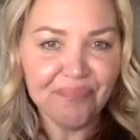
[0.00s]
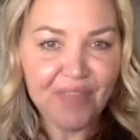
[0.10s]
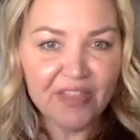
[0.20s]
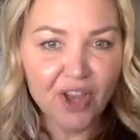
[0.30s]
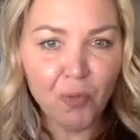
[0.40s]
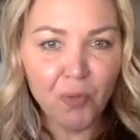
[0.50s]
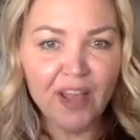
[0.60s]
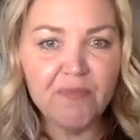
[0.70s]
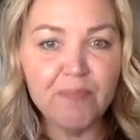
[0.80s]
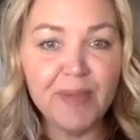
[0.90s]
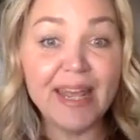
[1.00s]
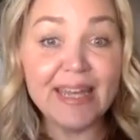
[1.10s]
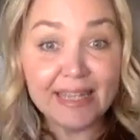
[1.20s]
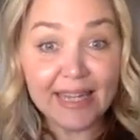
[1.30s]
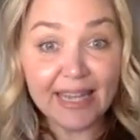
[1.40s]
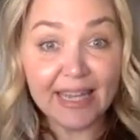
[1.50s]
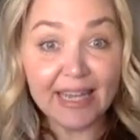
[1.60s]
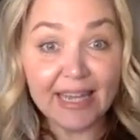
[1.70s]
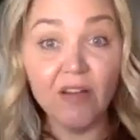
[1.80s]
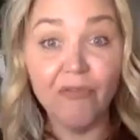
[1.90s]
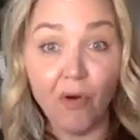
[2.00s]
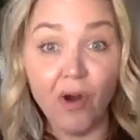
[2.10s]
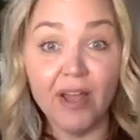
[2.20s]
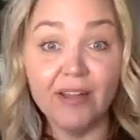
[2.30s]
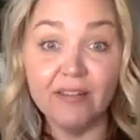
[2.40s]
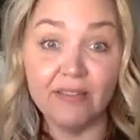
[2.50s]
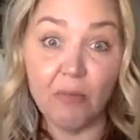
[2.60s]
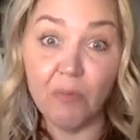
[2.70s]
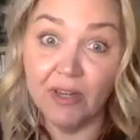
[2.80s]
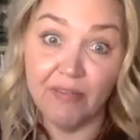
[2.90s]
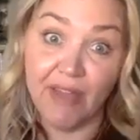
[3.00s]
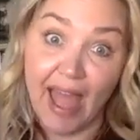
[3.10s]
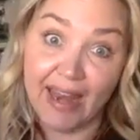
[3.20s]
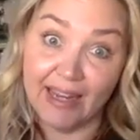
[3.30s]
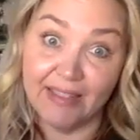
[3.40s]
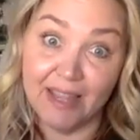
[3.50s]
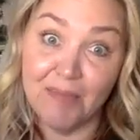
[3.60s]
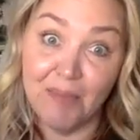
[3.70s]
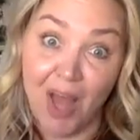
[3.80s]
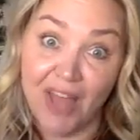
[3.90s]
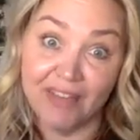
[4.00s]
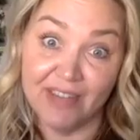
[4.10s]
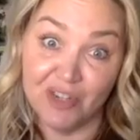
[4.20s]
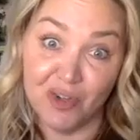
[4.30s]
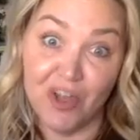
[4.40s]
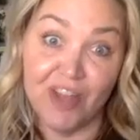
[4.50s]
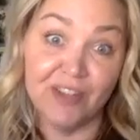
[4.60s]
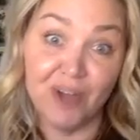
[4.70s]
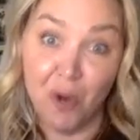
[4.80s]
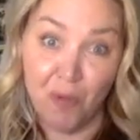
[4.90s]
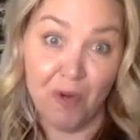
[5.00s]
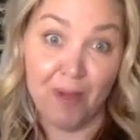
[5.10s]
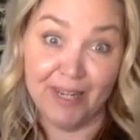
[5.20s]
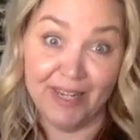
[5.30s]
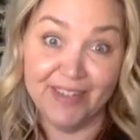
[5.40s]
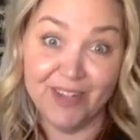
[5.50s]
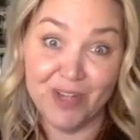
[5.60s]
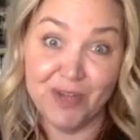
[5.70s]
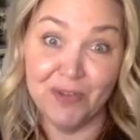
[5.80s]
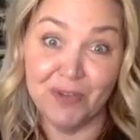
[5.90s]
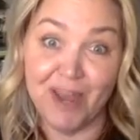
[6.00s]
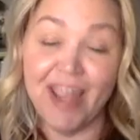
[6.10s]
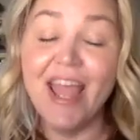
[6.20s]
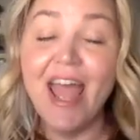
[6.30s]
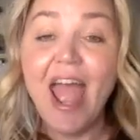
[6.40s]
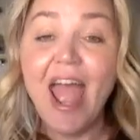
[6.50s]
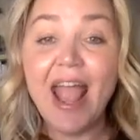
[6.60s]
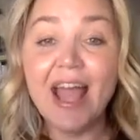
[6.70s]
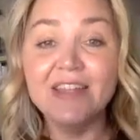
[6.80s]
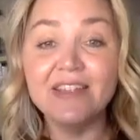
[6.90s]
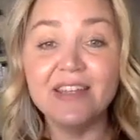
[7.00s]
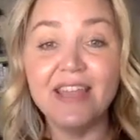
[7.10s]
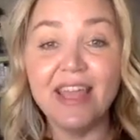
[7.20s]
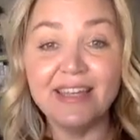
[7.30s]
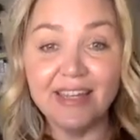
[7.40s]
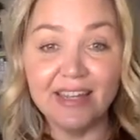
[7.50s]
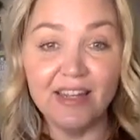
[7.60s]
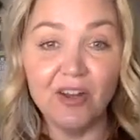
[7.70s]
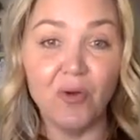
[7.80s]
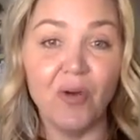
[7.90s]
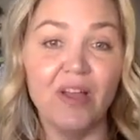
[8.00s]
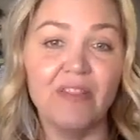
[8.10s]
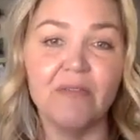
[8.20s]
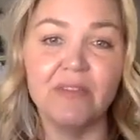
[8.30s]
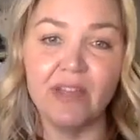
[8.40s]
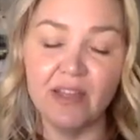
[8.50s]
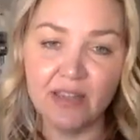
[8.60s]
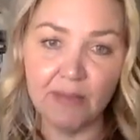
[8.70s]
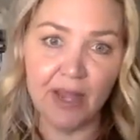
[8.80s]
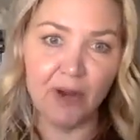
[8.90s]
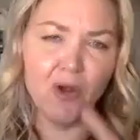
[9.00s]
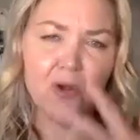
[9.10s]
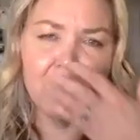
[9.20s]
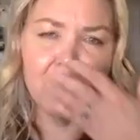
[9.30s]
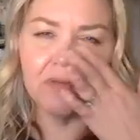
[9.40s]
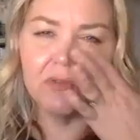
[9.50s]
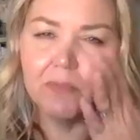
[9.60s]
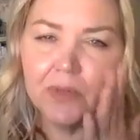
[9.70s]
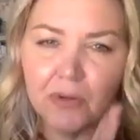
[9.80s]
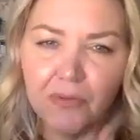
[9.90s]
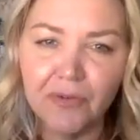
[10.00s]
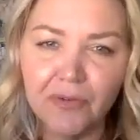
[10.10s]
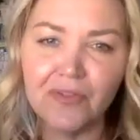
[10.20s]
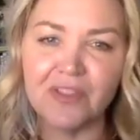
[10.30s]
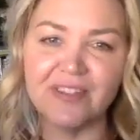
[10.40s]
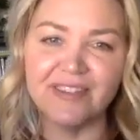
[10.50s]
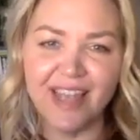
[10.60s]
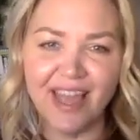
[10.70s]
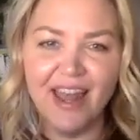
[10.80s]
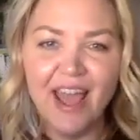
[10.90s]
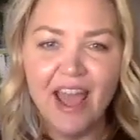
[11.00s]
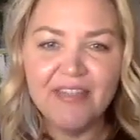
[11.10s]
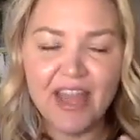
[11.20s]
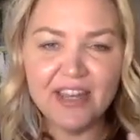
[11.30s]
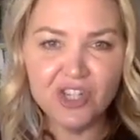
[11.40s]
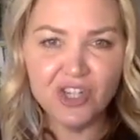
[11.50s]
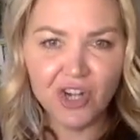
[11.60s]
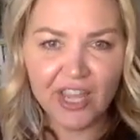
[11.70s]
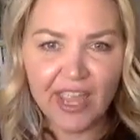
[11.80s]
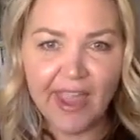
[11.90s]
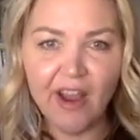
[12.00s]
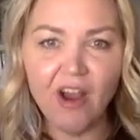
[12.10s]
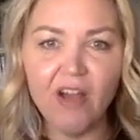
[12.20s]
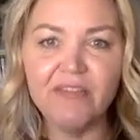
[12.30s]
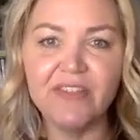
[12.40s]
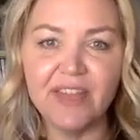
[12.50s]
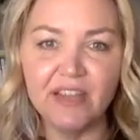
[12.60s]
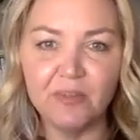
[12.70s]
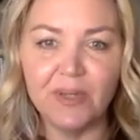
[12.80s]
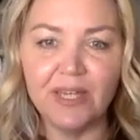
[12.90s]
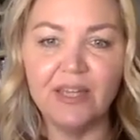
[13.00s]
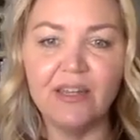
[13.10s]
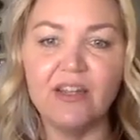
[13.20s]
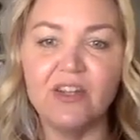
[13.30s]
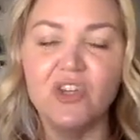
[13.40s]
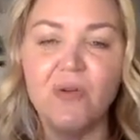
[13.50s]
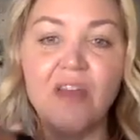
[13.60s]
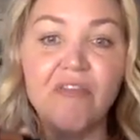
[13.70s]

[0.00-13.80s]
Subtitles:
there would have been a need for, and they wouldn't have had anything but essential oils and home remedies to use, right? And they needed an oil that was antimicrobial, that was beautiful for the skin, that took care of the things we needed it to. And